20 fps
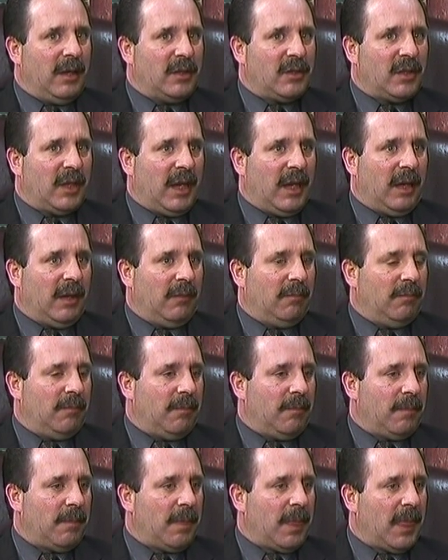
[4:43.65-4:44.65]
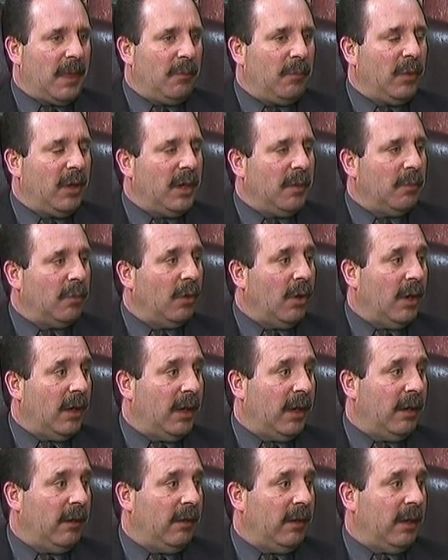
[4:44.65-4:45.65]
a pretty
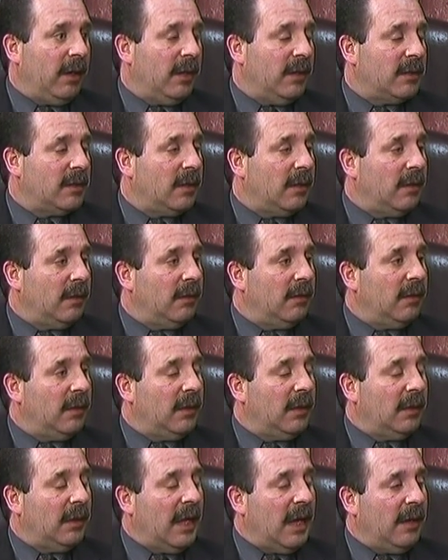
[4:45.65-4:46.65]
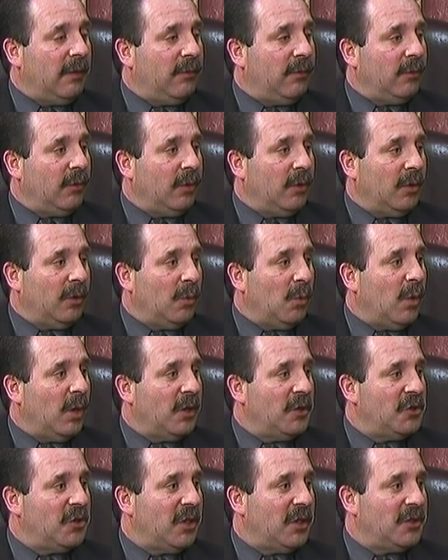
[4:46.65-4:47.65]
broad area. It's a lot for
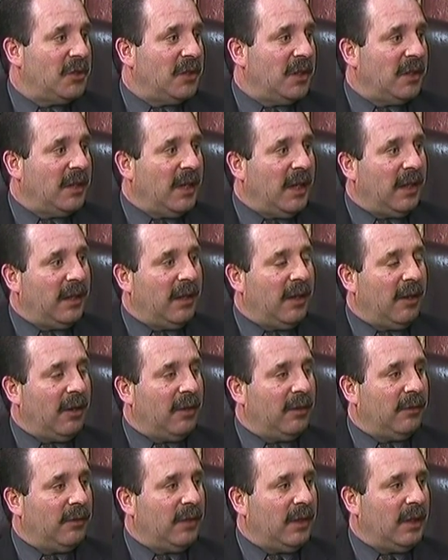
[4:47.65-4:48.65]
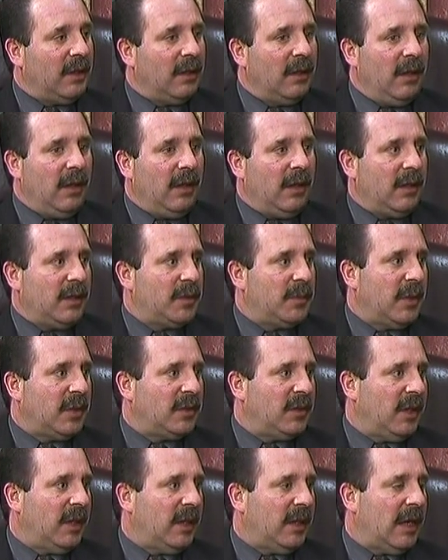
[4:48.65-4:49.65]
one judge to take care of,
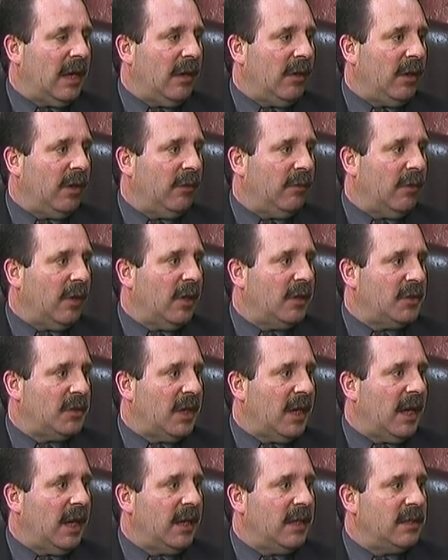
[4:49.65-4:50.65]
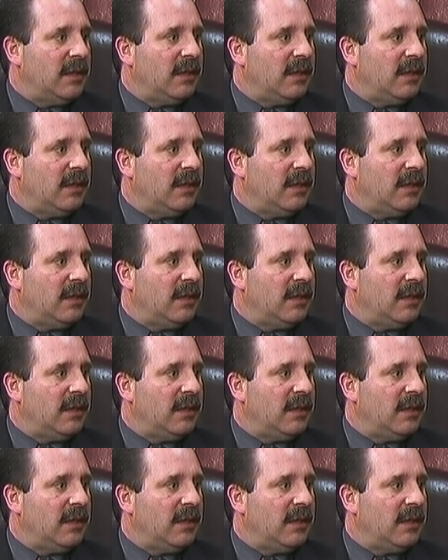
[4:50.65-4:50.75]
especially in a county of our size.